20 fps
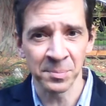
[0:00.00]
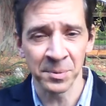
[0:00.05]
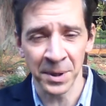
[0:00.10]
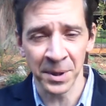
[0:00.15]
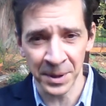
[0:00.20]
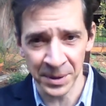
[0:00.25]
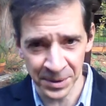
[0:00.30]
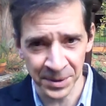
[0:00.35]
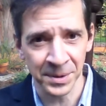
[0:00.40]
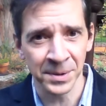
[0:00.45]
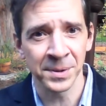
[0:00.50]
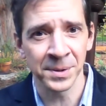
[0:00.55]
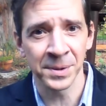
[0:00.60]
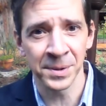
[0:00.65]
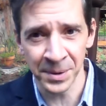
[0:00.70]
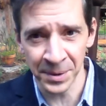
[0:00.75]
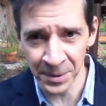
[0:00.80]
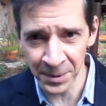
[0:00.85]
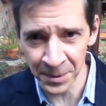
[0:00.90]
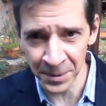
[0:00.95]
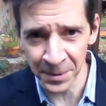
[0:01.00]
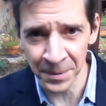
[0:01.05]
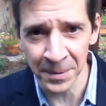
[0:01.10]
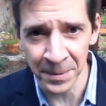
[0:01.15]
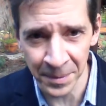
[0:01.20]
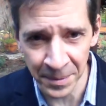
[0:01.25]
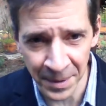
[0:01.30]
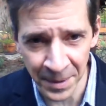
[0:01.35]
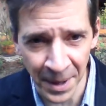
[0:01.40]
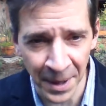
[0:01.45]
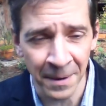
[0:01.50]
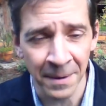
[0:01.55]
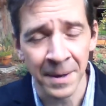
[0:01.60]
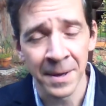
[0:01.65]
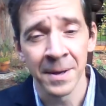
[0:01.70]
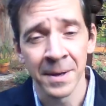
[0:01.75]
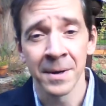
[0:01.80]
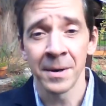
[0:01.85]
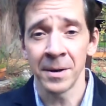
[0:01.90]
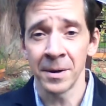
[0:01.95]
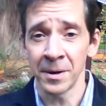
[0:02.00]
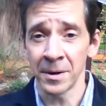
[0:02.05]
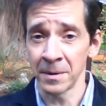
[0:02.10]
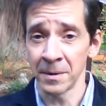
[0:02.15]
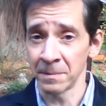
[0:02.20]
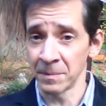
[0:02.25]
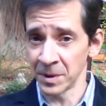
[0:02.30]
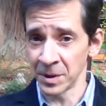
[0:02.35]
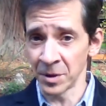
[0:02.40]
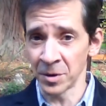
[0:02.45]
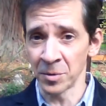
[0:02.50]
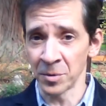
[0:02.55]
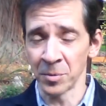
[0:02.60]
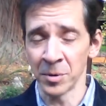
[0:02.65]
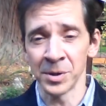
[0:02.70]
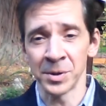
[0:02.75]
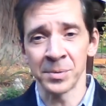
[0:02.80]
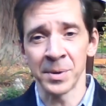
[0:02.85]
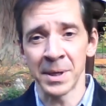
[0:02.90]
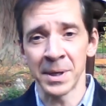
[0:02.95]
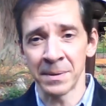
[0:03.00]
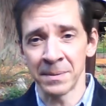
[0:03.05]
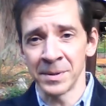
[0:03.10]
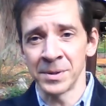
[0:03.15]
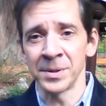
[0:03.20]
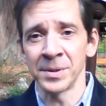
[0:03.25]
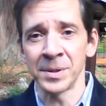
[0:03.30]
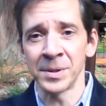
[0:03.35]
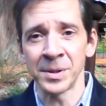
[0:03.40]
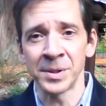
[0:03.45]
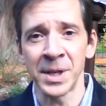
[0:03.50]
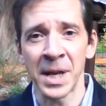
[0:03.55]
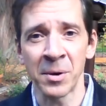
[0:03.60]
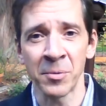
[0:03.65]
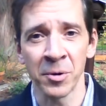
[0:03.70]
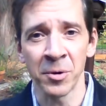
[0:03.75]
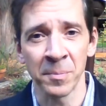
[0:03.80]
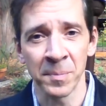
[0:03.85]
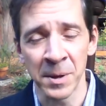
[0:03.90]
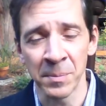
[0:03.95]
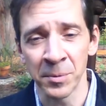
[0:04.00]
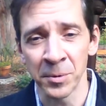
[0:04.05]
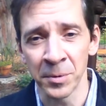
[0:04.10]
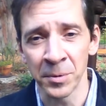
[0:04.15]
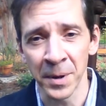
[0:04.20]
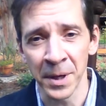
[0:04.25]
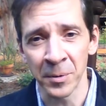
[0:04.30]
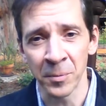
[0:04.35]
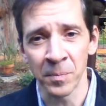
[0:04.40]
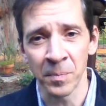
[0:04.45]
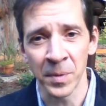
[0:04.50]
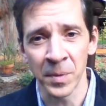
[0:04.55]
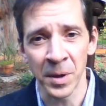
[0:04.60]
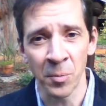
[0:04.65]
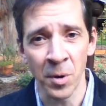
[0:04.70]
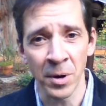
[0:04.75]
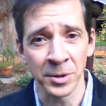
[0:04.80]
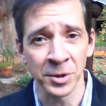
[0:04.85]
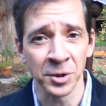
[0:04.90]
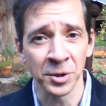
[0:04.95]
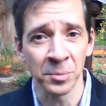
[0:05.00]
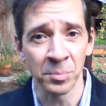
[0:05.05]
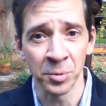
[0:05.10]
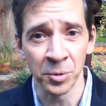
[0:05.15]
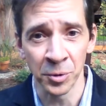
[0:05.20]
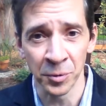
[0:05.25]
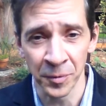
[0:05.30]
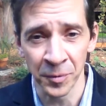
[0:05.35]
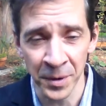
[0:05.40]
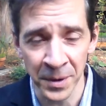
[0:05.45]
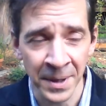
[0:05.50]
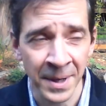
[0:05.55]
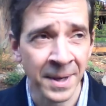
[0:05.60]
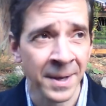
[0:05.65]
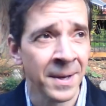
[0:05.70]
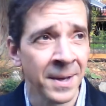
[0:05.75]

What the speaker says: plates still. Okay. In other words, like this is a state where people they want you to prove it.